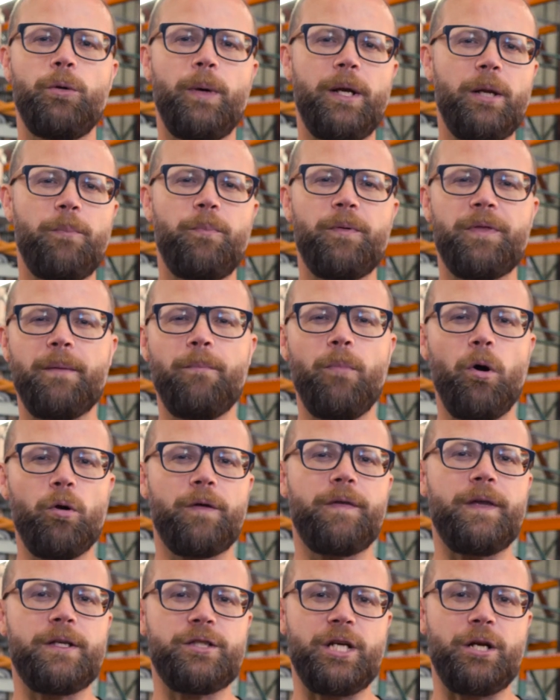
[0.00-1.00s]
You end up with a
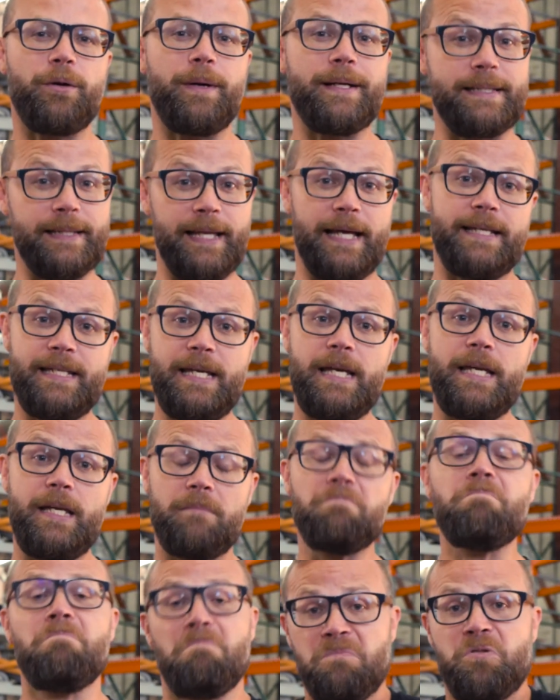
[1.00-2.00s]
motor that generates less
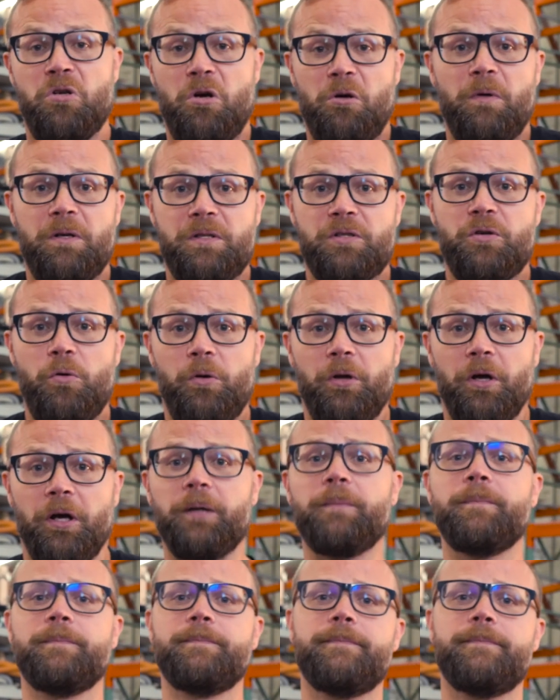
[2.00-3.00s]
heat, so it runs cooler.